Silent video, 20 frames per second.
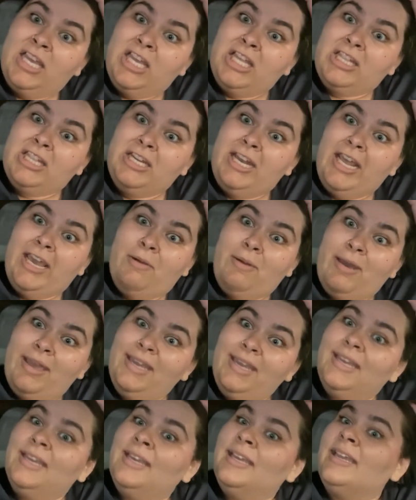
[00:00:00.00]
the day away,
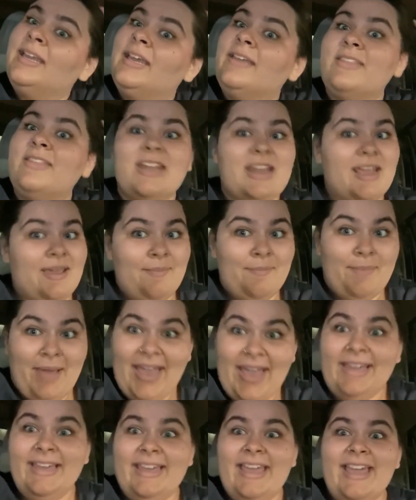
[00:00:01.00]
and then I am
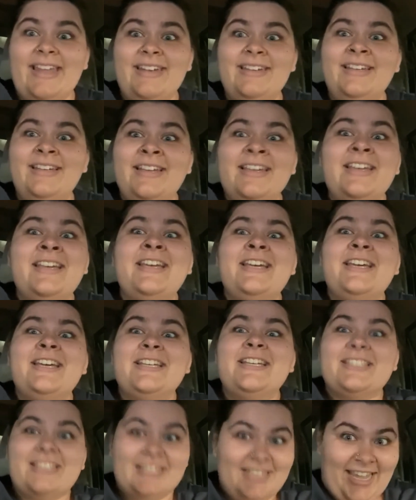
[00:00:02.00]
back again
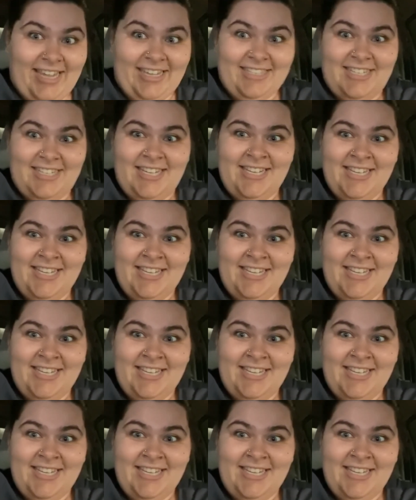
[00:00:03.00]
tonight.